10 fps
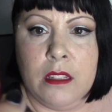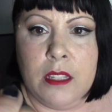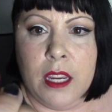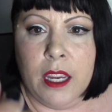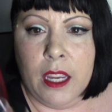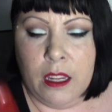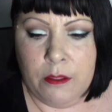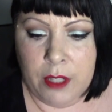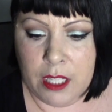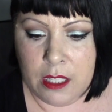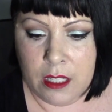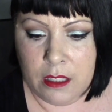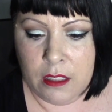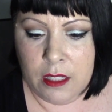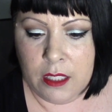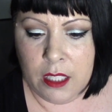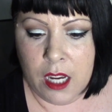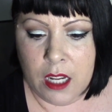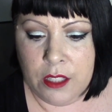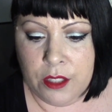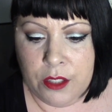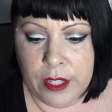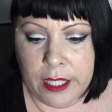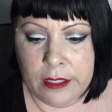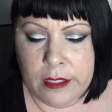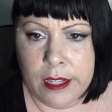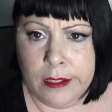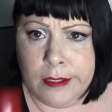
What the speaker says: What is it? It's a concentrate. It's not a